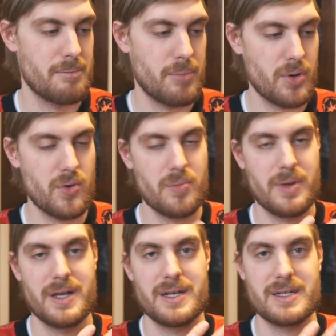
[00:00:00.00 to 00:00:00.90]

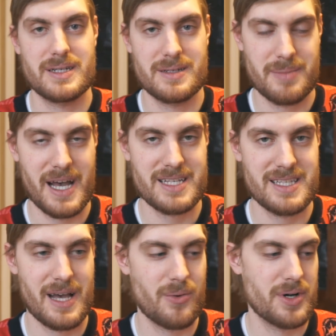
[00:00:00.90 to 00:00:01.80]
Boom, pass
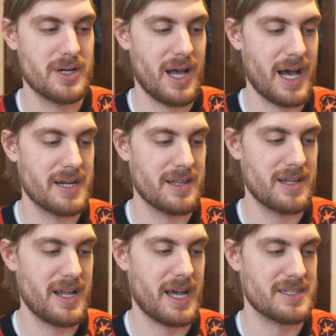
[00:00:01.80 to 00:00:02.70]
that one, on to
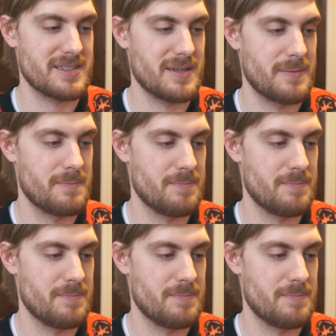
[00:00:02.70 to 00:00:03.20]
the next.